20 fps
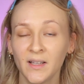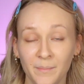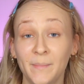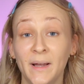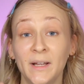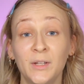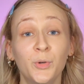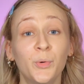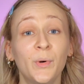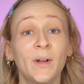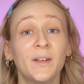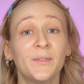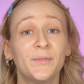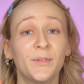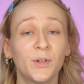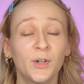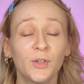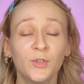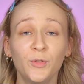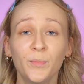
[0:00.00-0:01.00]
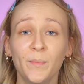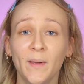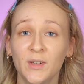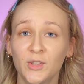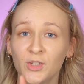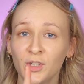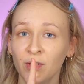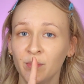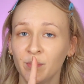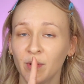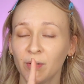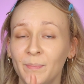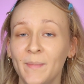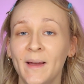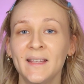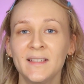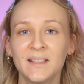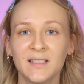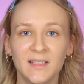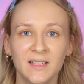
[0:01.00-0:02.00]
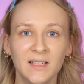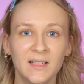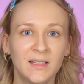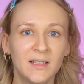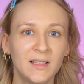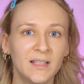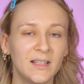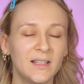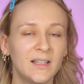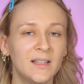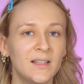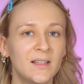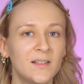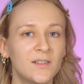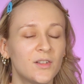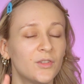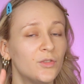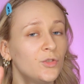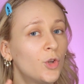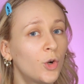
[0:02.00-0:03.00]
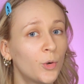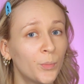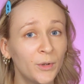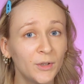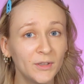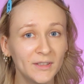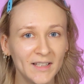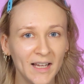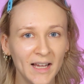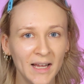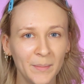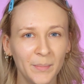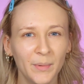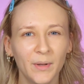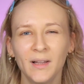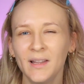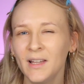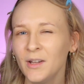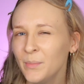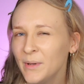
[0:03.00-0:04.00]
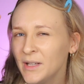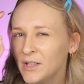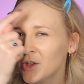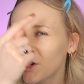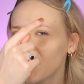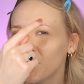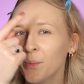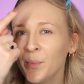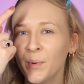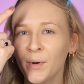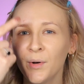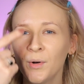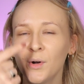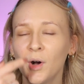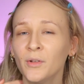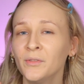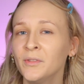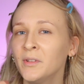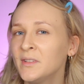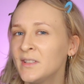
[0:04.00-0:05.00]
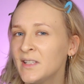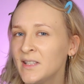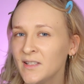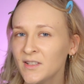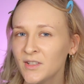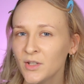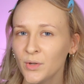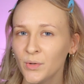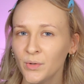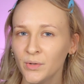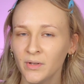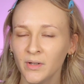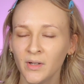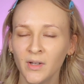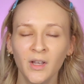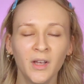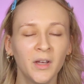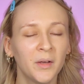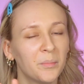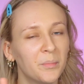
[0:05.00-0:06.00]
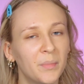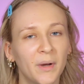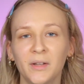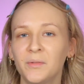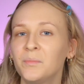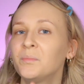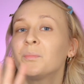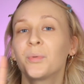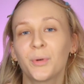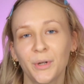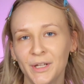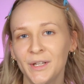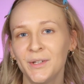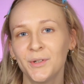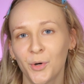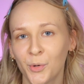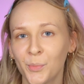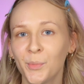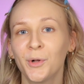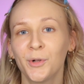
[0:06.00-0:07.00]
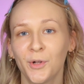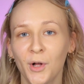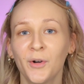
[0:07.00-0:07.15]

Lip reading: By the way, I forgot to mention, my skin is normal type, a little bit combo on the T-zone, but pretty normal